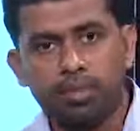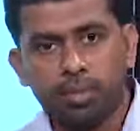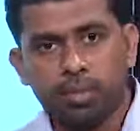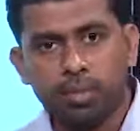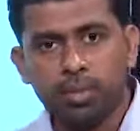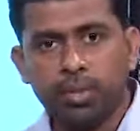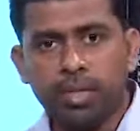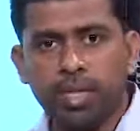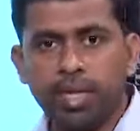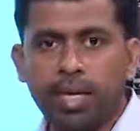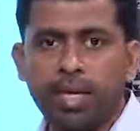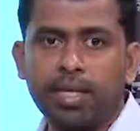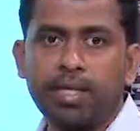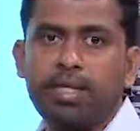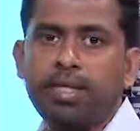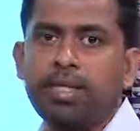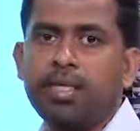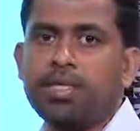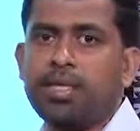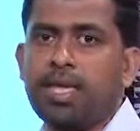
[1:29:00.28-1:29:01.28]
2
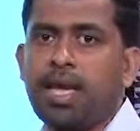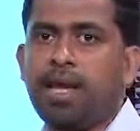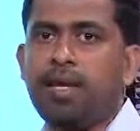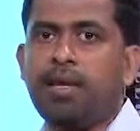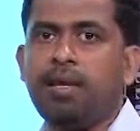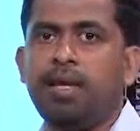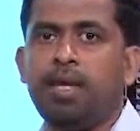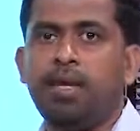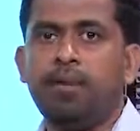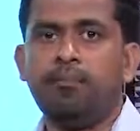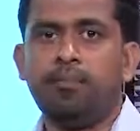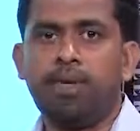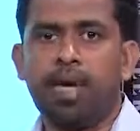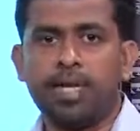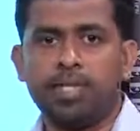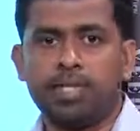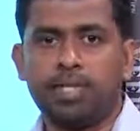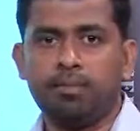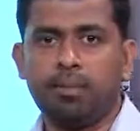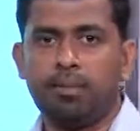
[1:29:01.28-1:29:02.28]
directors and
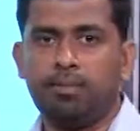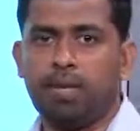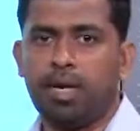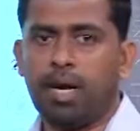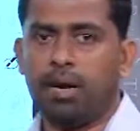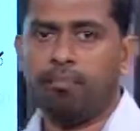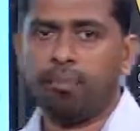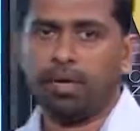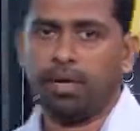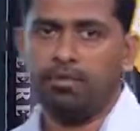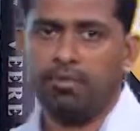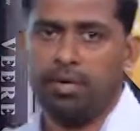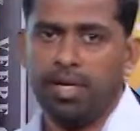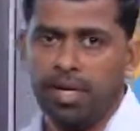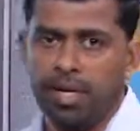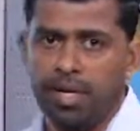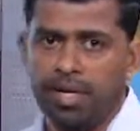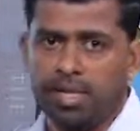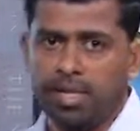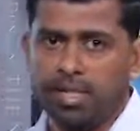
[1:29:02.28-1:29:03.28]
maximum number of
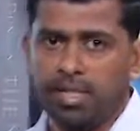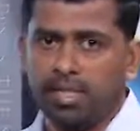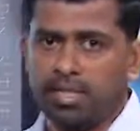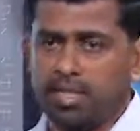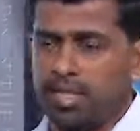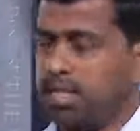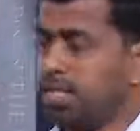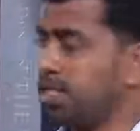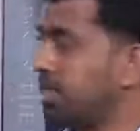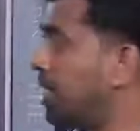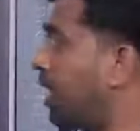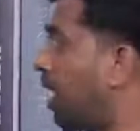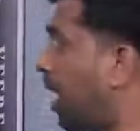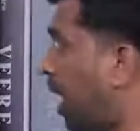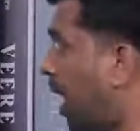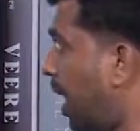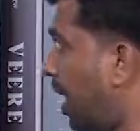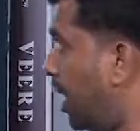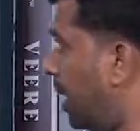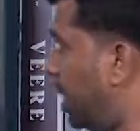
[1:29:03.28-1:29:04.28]
directors is
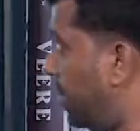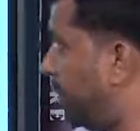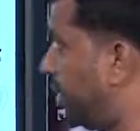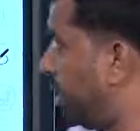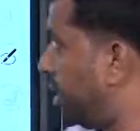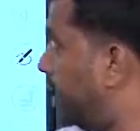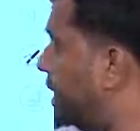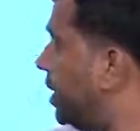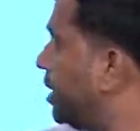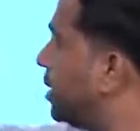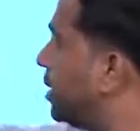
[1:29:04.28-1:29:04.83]
unlimited.